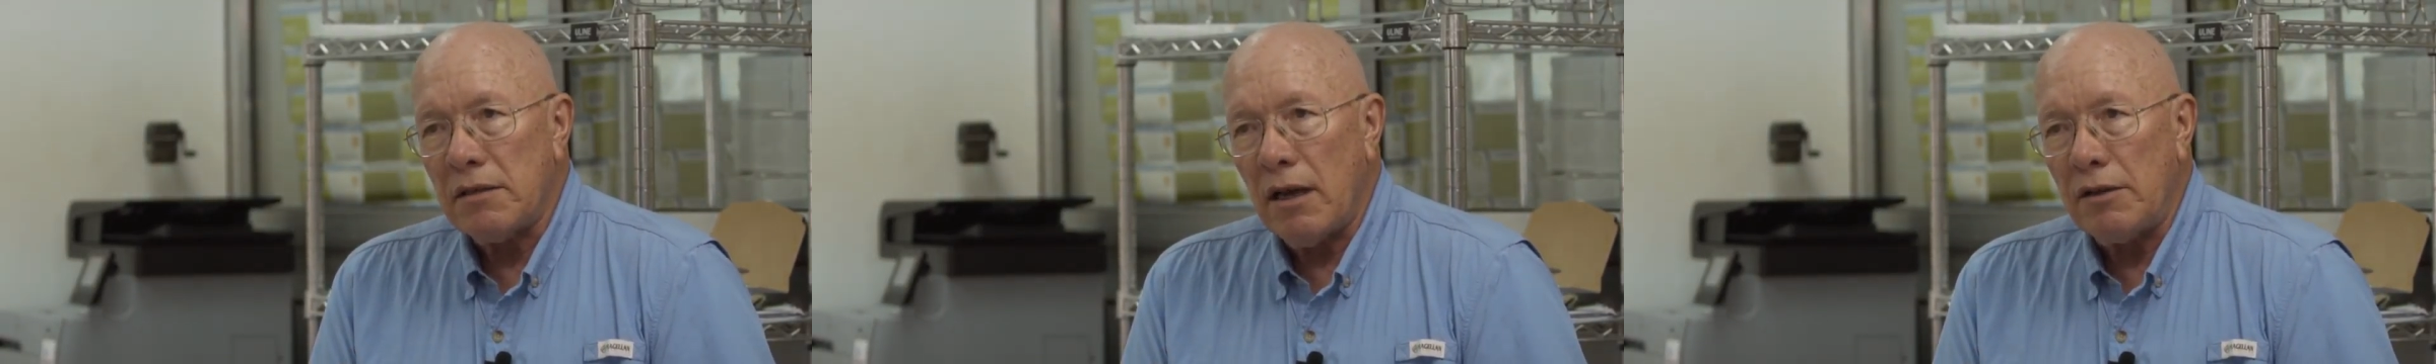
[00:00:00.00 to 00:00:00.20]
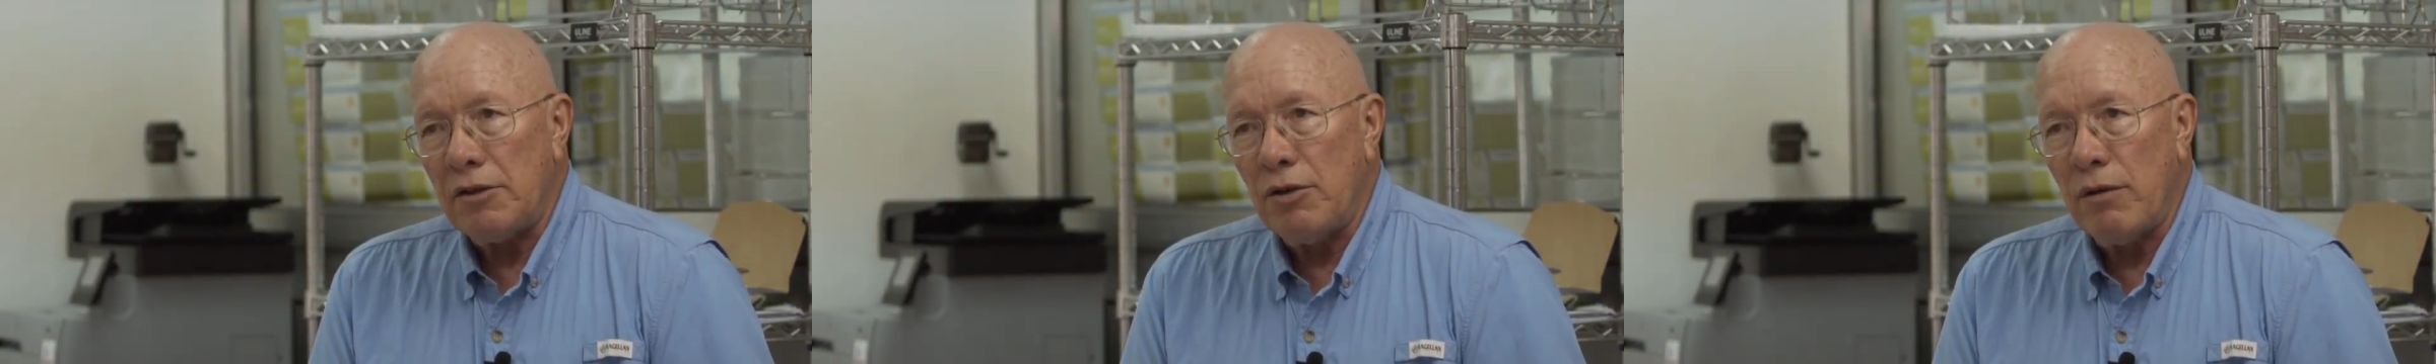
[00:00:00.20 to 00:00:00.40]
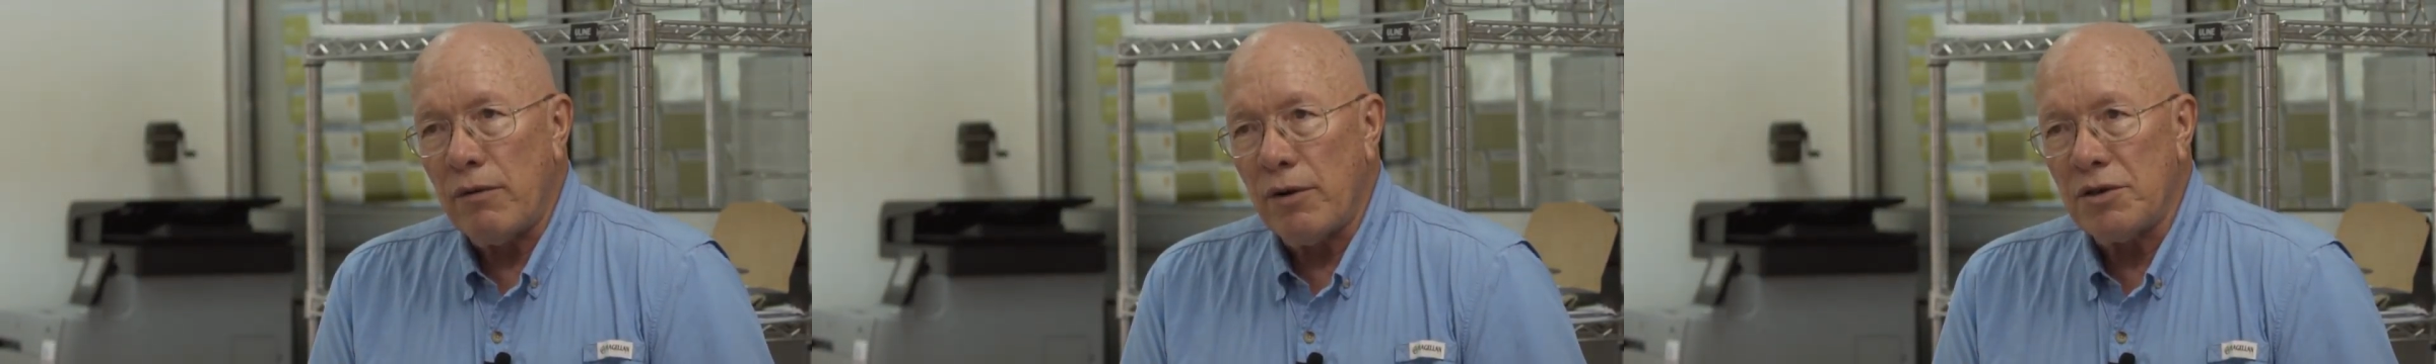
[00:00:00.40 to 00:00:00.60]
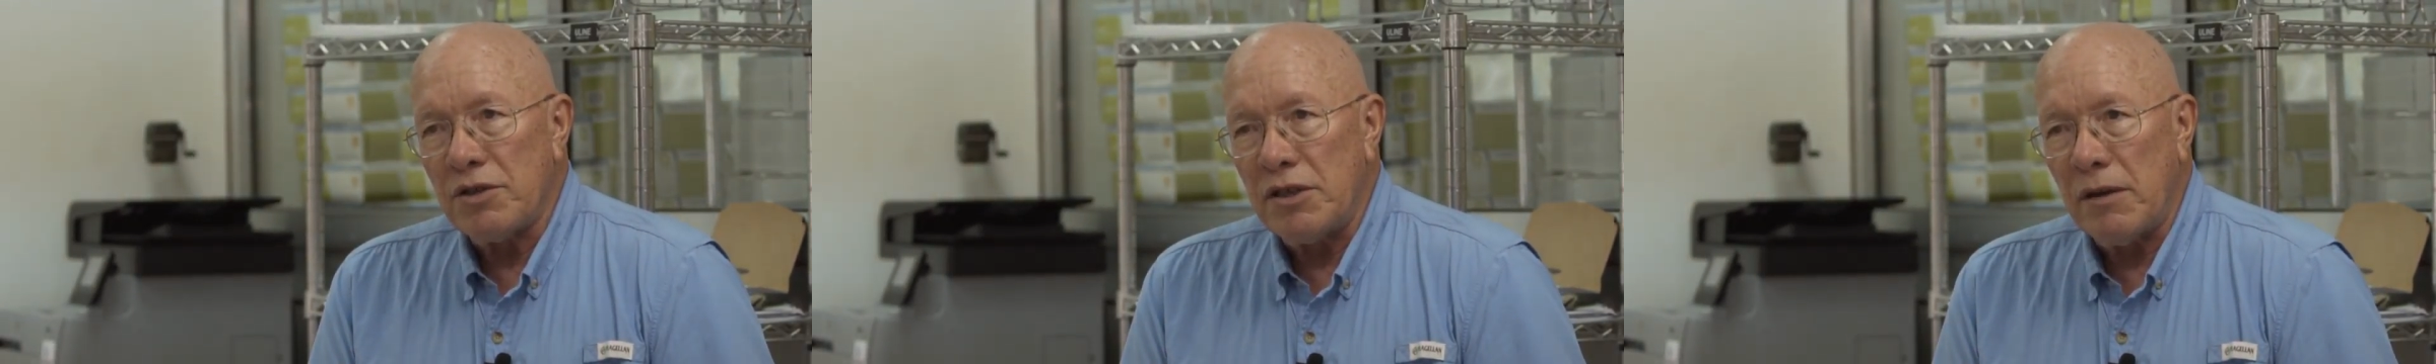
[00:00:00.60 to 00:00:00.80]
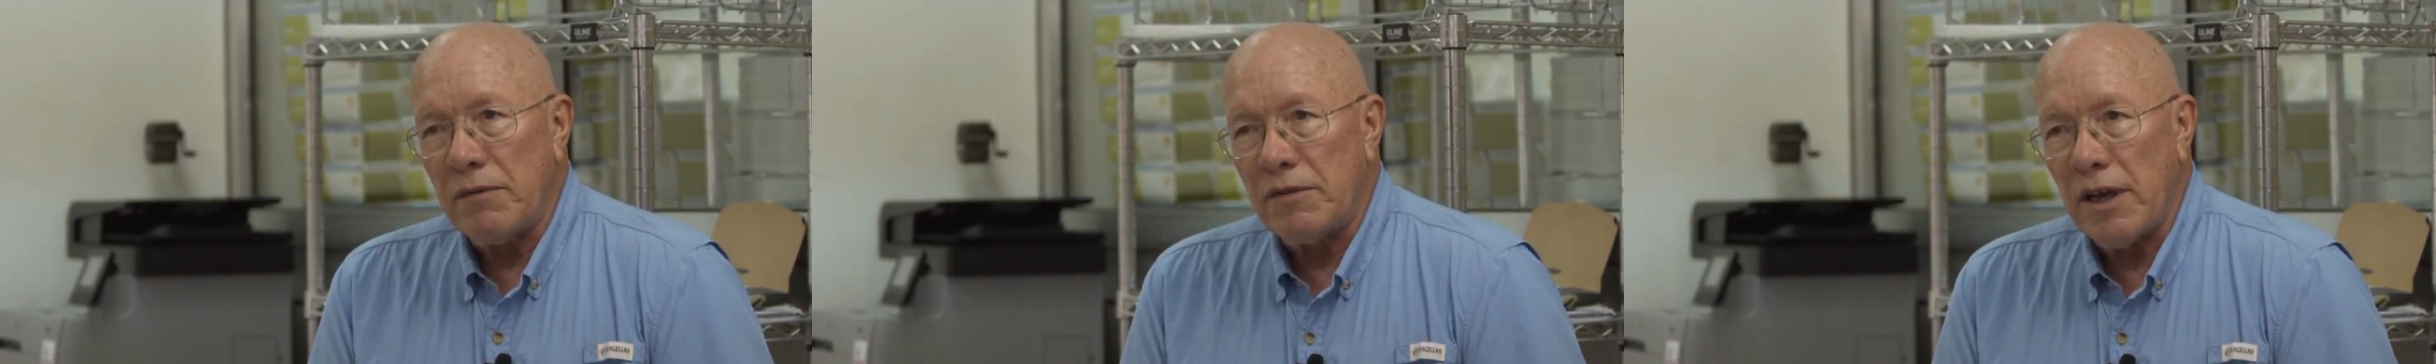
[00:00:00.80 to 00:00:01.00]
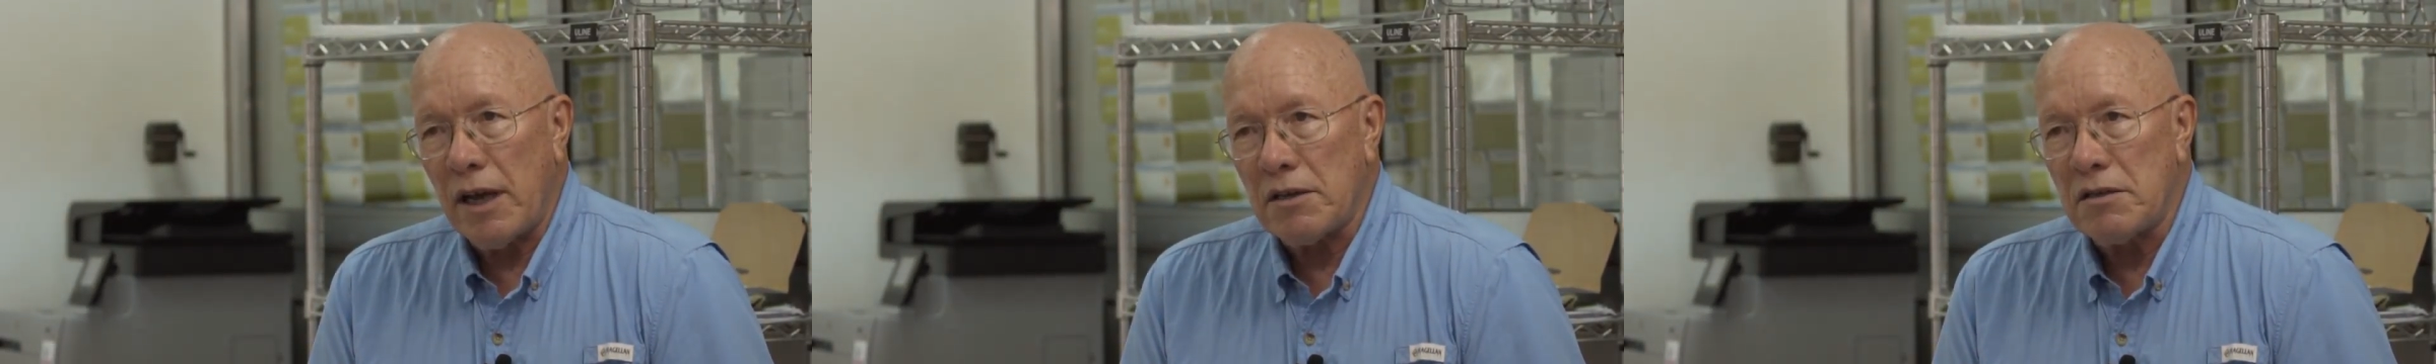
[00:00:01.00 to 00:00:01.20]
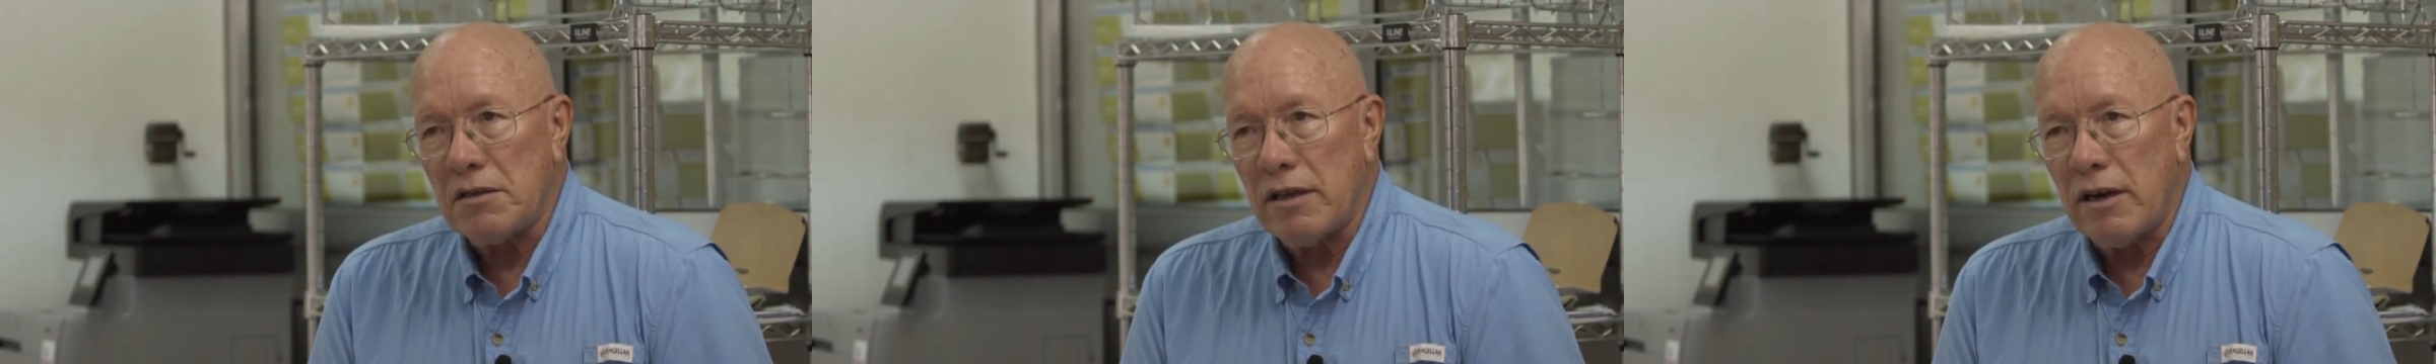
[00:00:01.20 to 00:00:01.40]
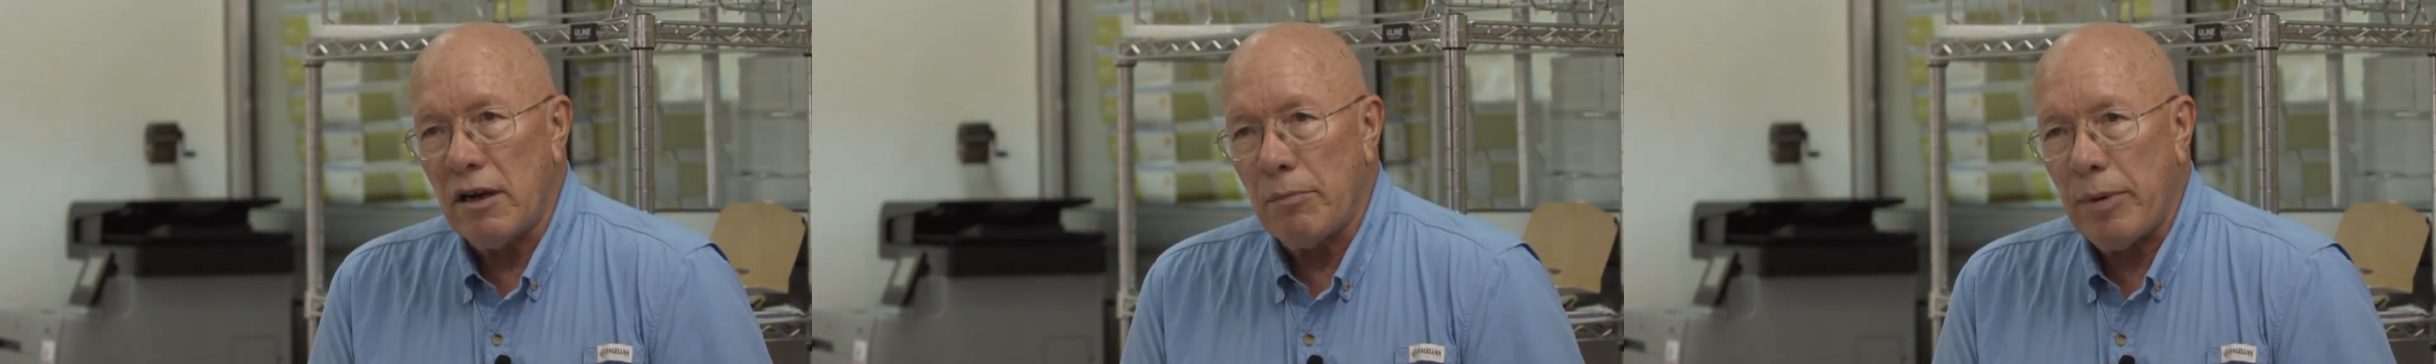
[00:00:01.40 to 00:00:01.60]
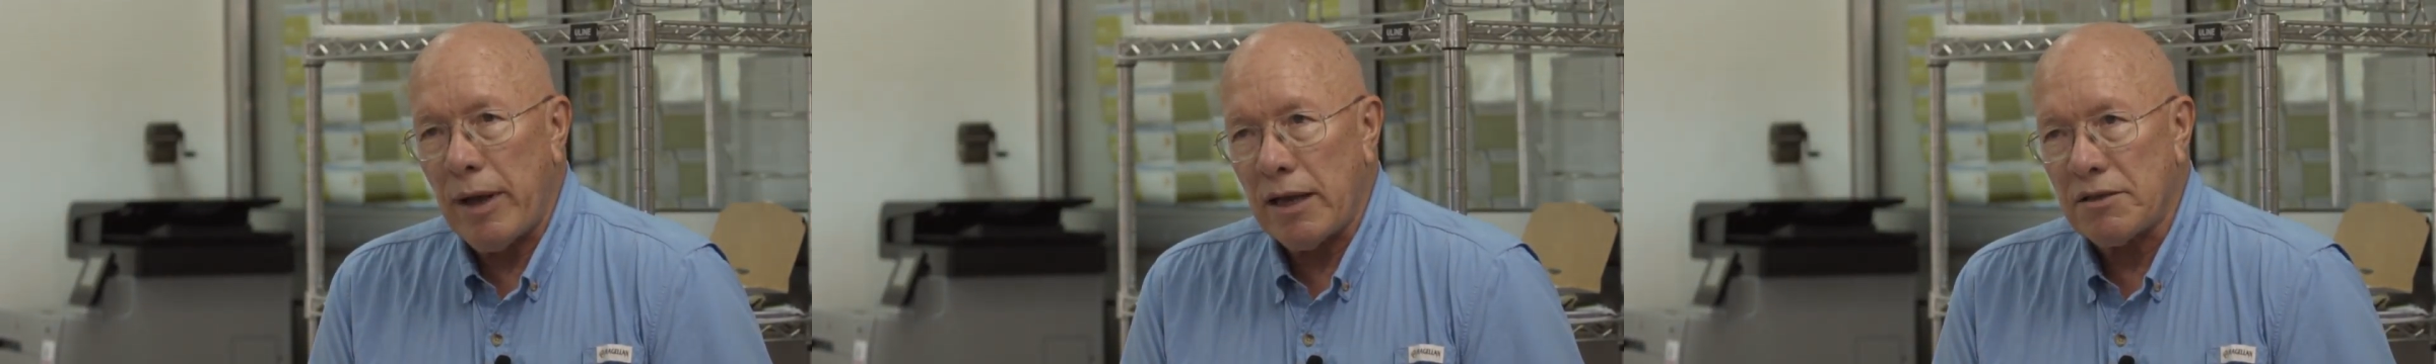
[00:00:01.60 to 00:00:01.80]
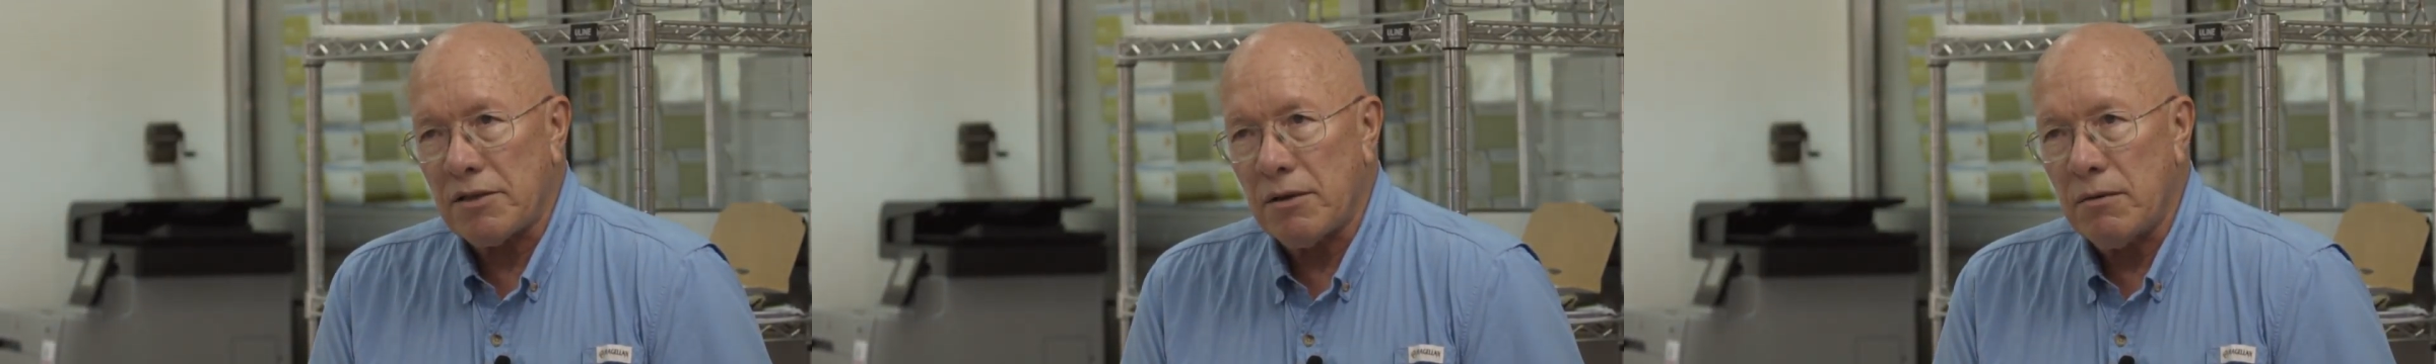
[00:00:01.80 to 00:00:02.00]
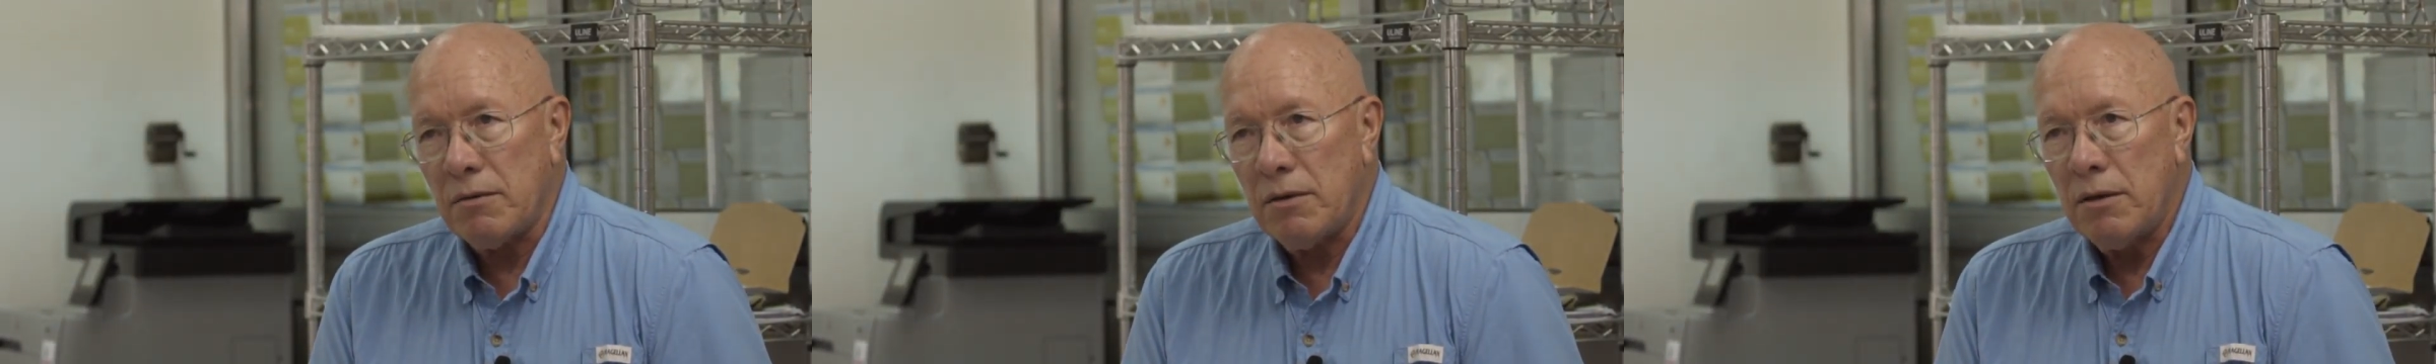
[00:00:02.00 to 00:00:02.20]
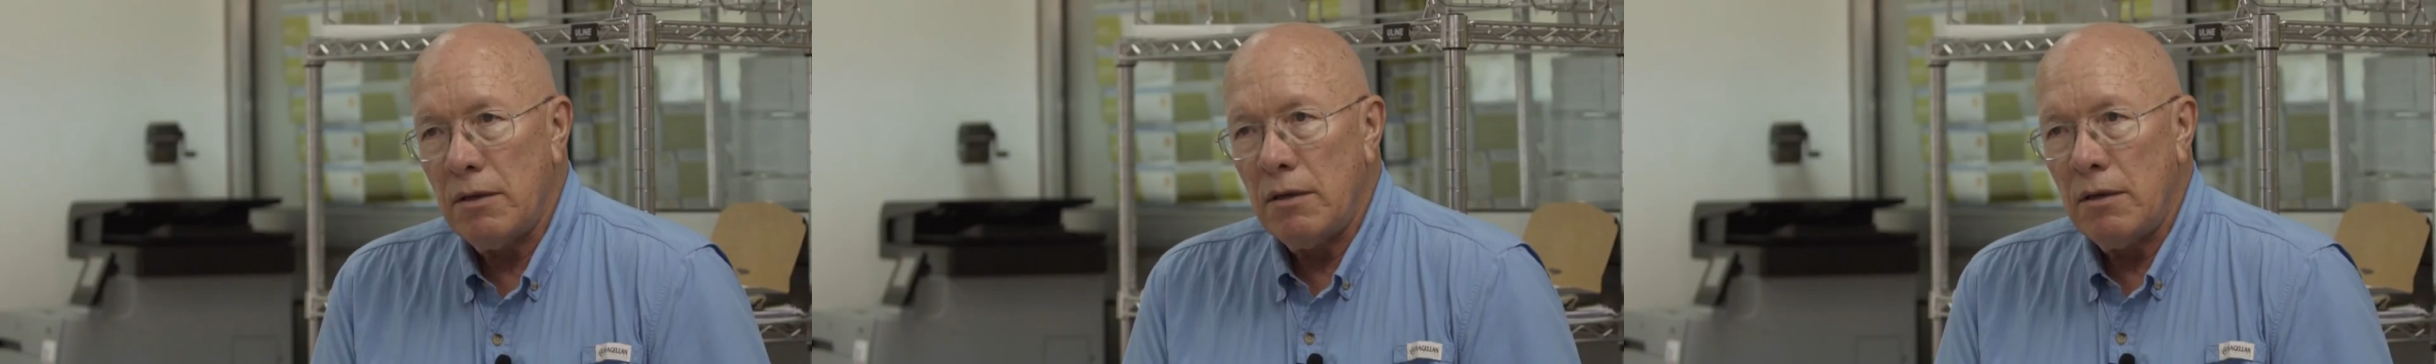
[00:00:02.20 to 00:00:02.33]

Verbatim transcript: at the University of Texas in El Paso,